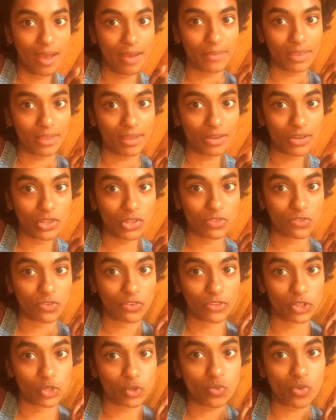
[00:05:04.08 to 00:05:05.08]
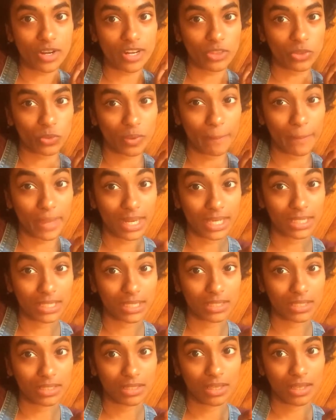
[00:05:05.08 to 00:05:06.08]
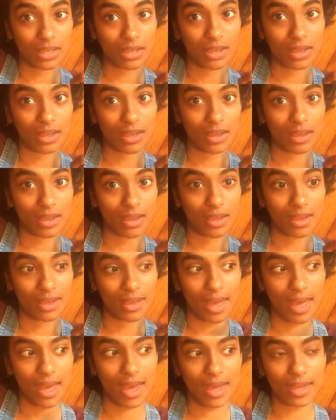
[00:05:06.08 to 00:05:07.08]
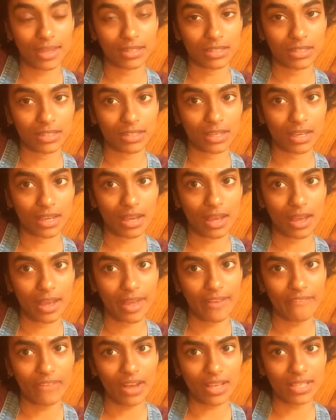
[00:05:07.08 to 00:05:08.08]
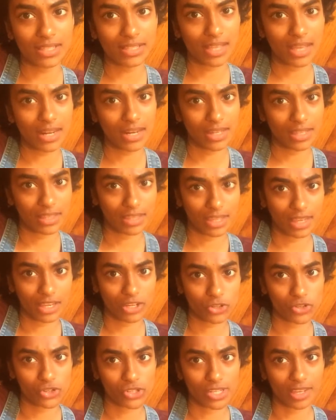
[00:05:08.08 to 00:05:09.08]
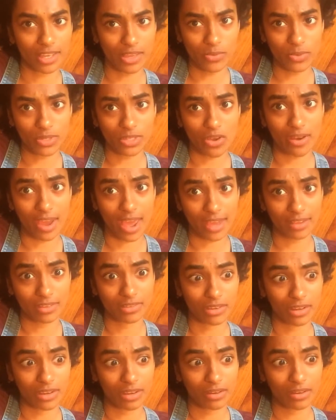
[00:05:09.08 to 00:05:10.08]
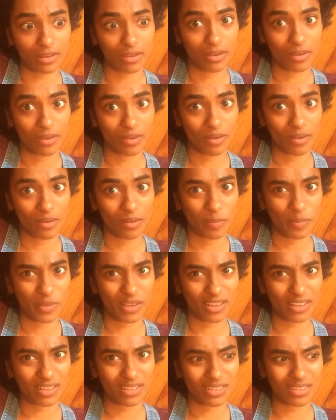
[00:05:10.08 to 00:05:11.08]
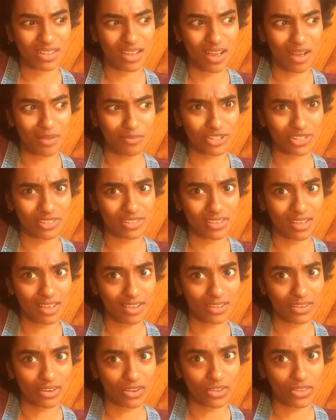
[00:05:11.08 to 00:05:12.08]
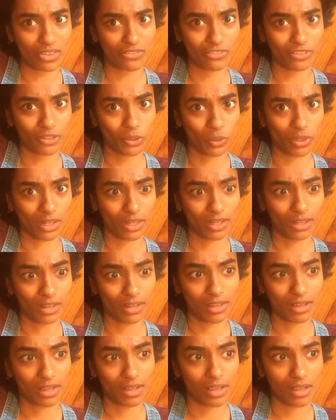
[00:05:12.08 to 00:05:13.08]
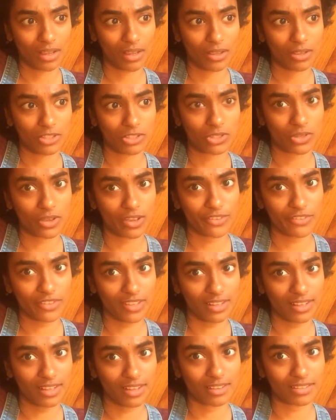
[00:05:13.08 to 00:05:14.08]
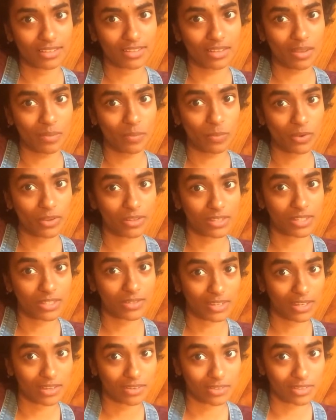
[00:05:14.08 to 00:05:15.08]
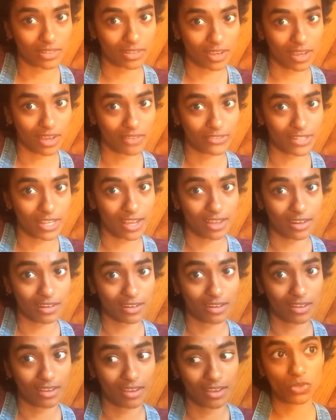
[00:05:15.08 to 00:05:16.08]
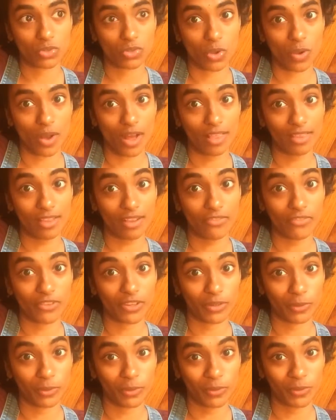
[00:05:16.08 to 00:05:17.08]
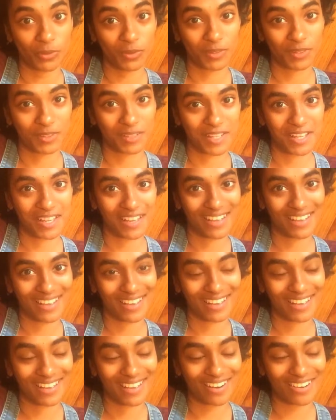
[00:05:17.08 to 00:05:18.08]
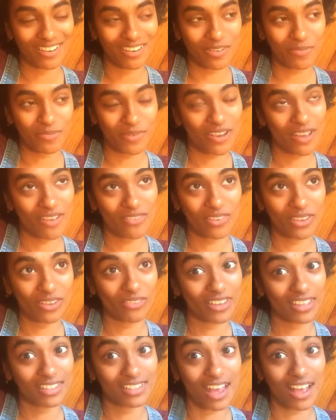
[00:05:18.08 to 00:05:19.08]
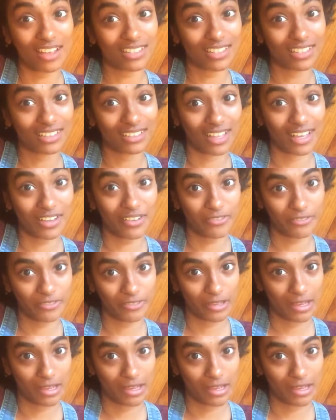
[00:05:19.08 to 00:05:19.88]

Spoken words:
I've been laying on this floor for 23 minutes. And if I said anything interesting, it was on accident. Because I'm just lying on the floor. So I feel like at some point this video is going to have to end. So I love you. And I hope you're having a fantastic life.